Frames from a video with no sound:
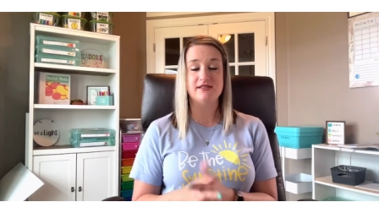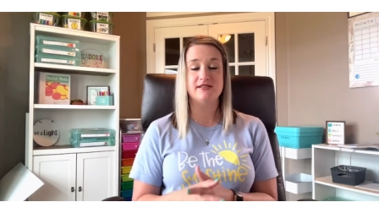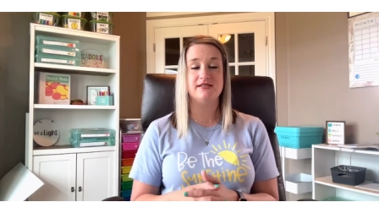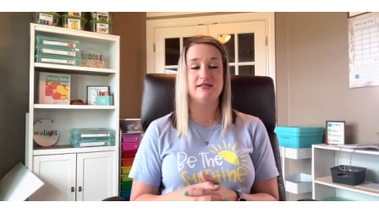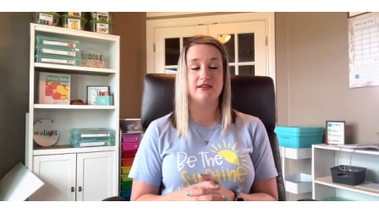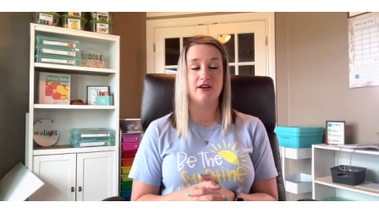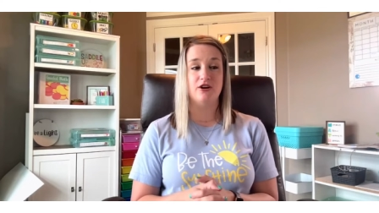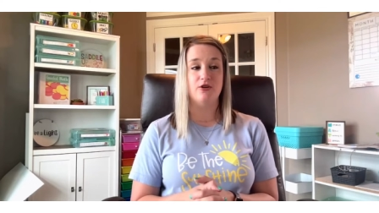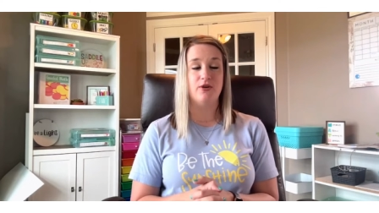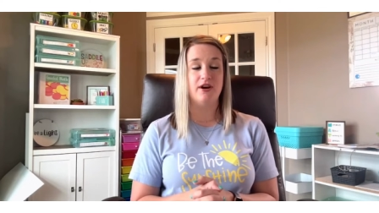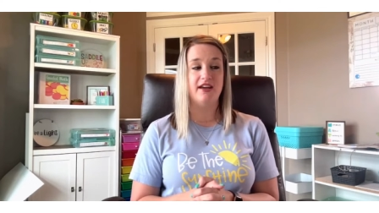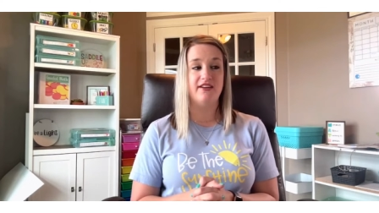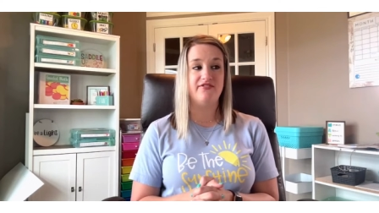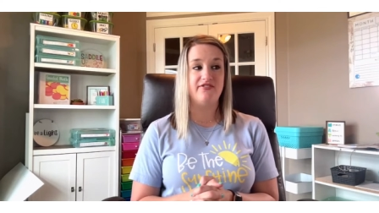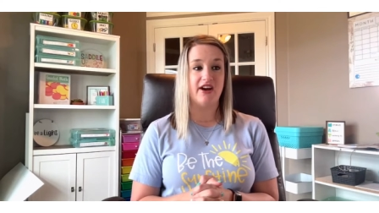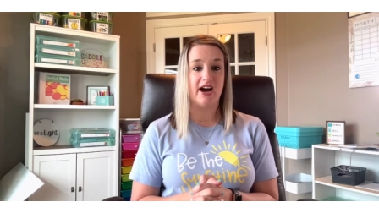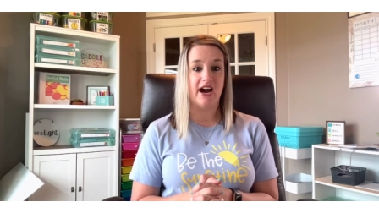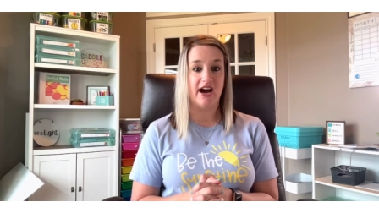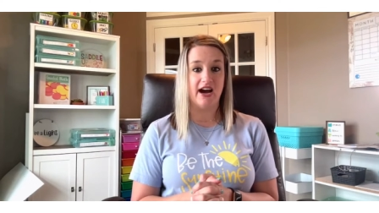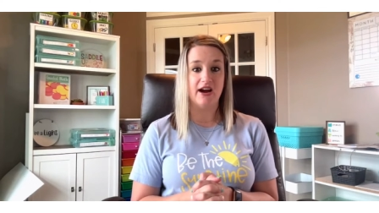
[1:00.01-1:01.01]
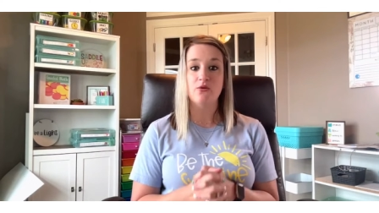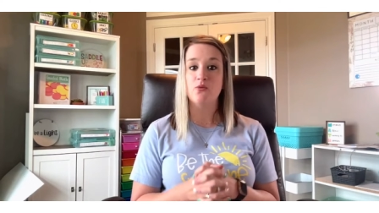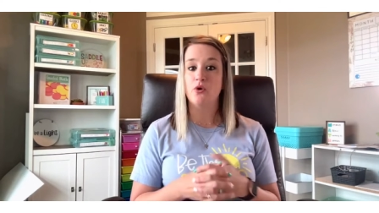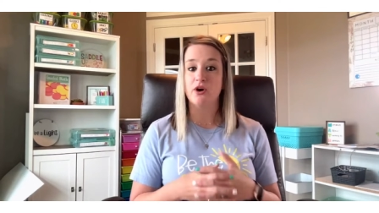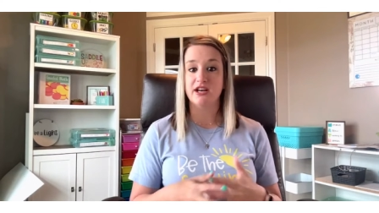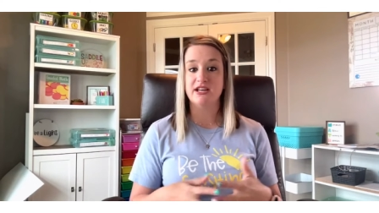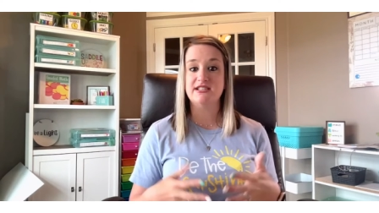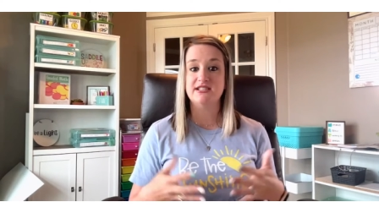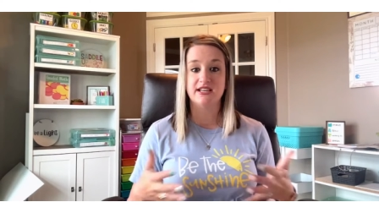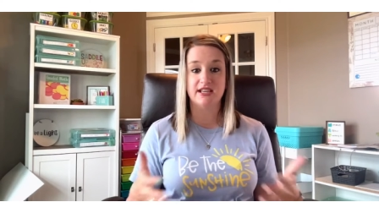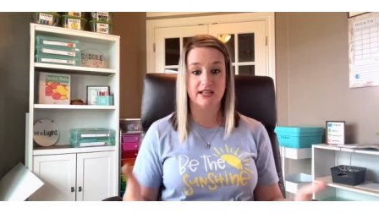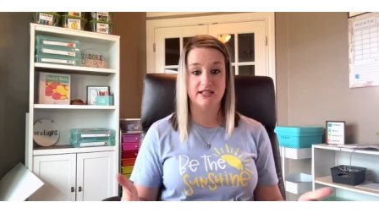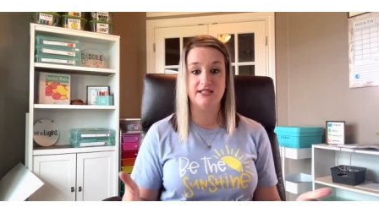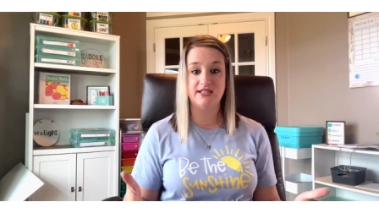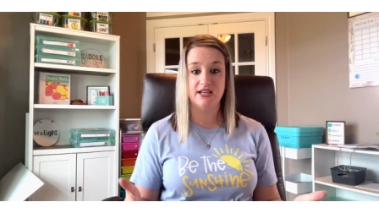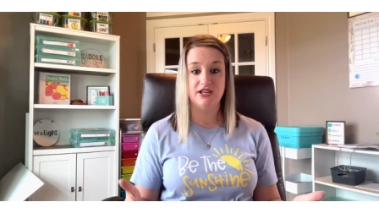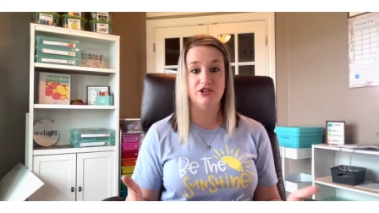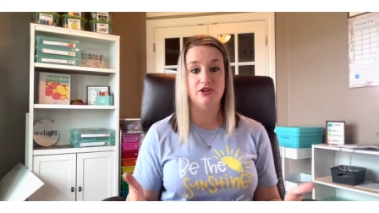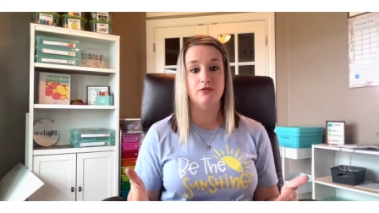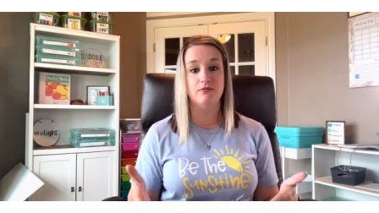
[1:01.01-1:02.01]
So if I wanted to
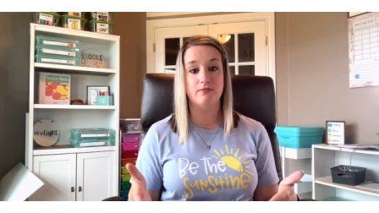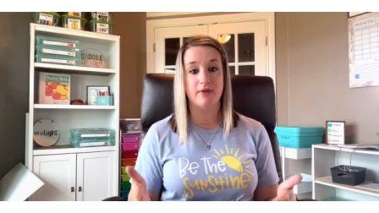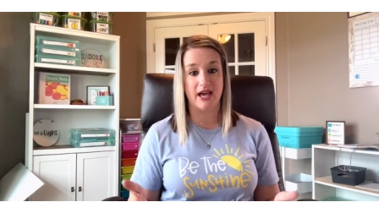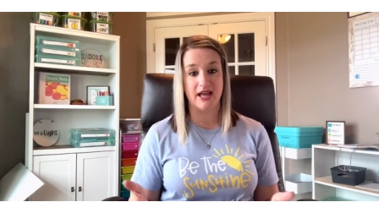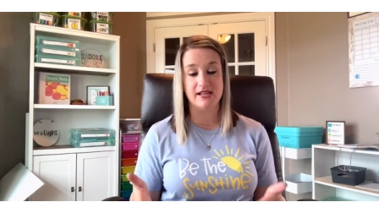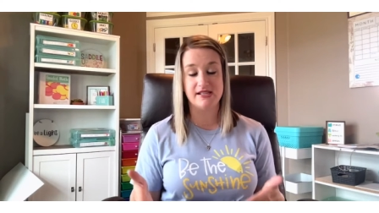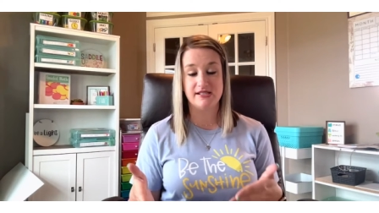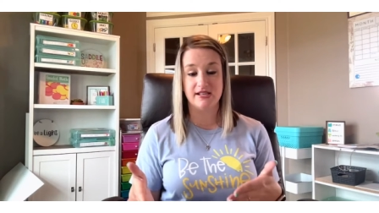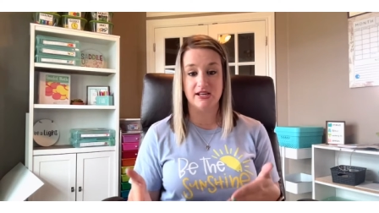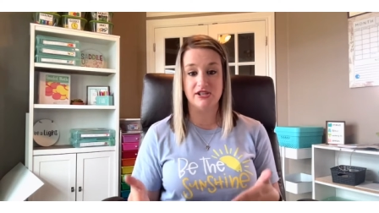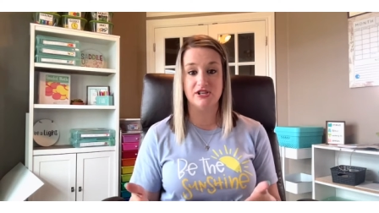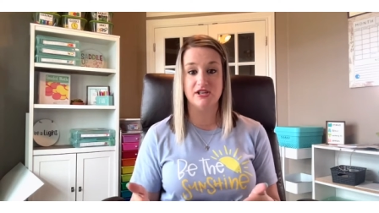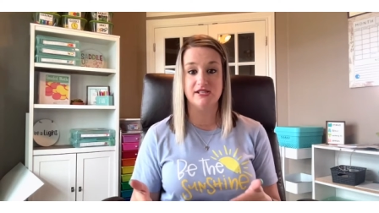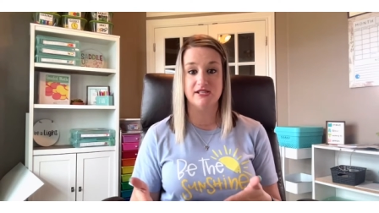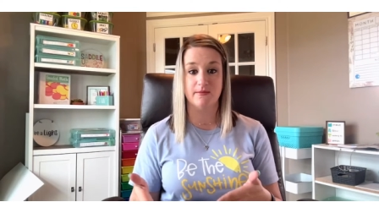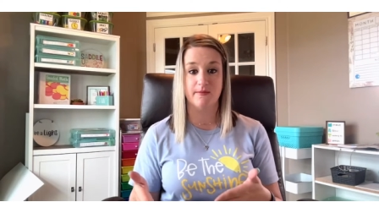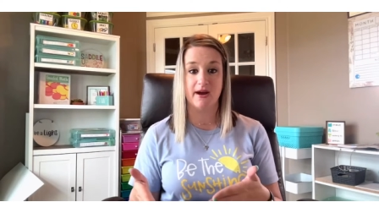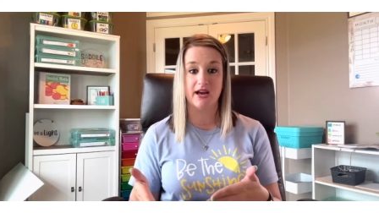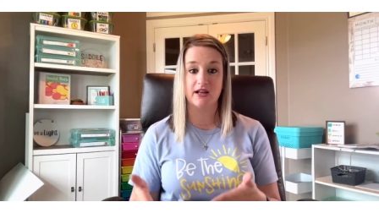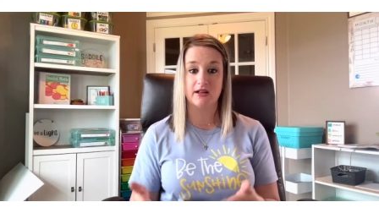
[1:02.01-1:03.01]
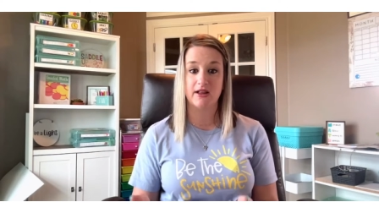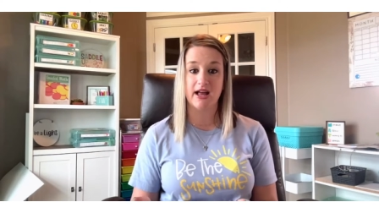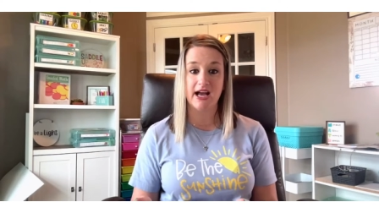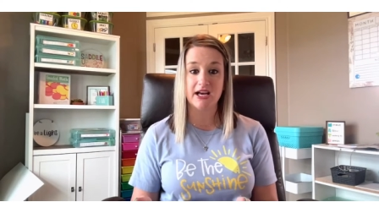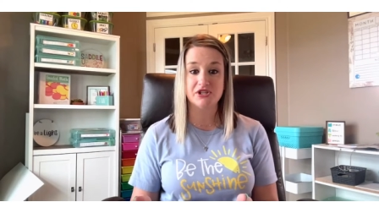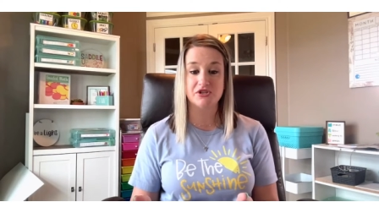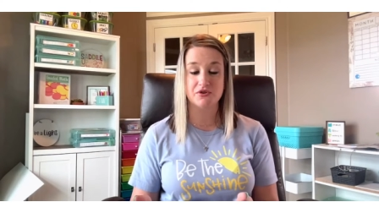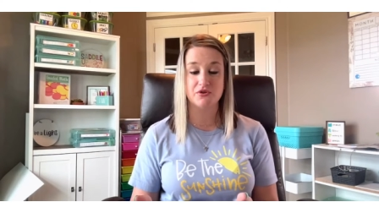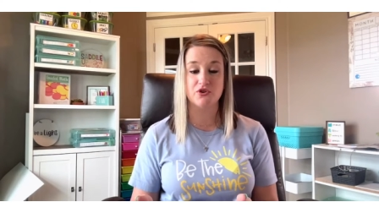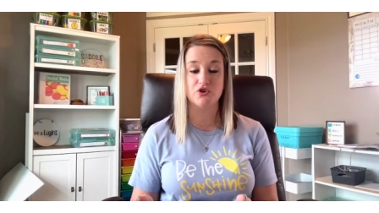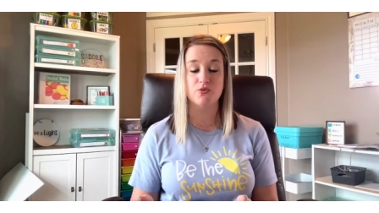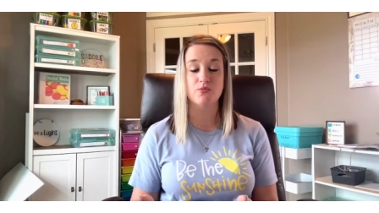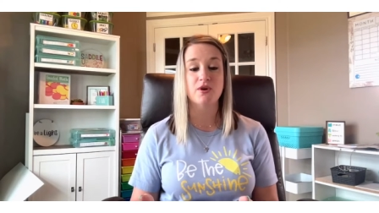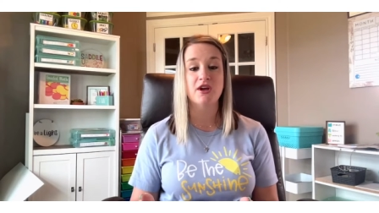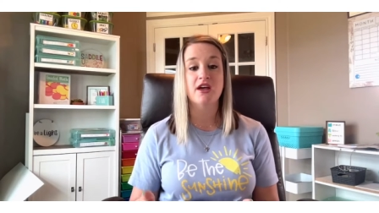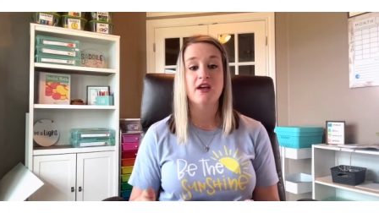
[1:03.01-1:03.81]
continue math stations in my classroom,